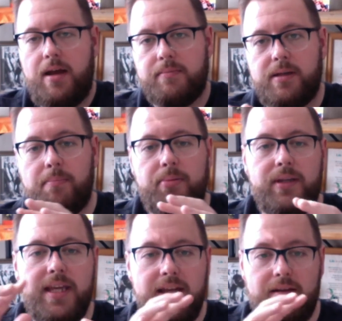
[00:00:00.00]

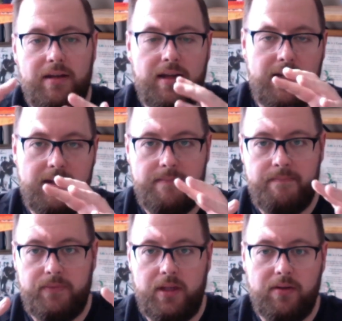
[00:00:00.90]
complete,
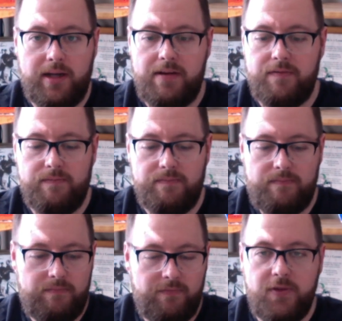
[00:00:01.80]
kind of
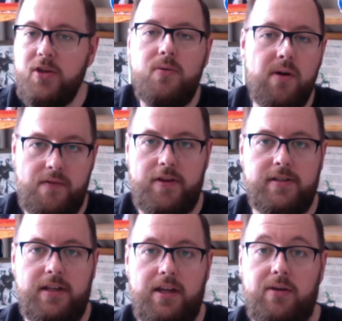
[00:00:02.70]
view of
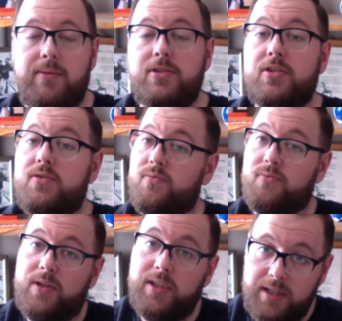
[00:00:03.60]
it, which is
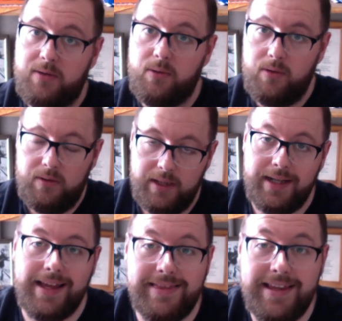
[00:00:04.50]
really cool.
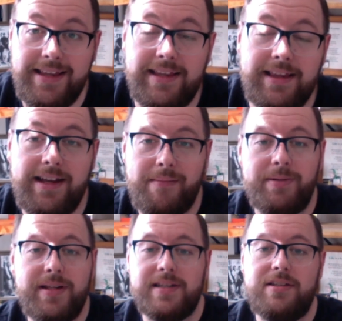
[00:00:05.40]
And I think that the
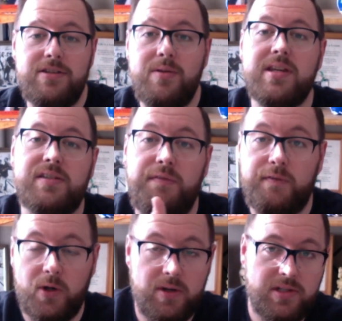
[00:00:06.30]
companies that do this
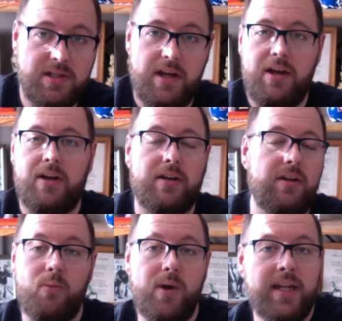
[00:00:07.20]
first are
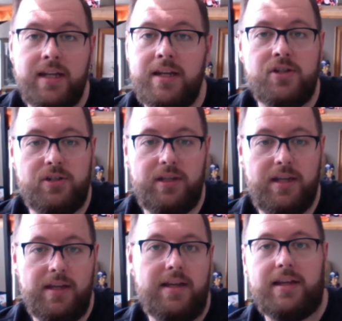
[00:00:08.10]
going to win initially,
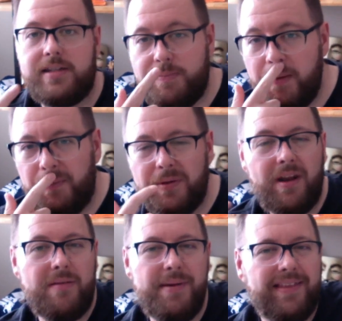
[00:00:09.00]
because people,
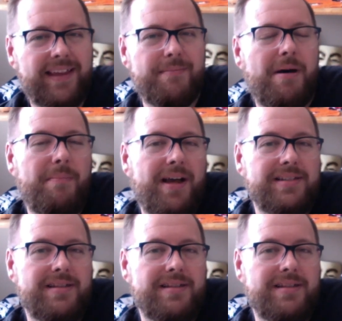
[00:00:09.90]
the big thing about buying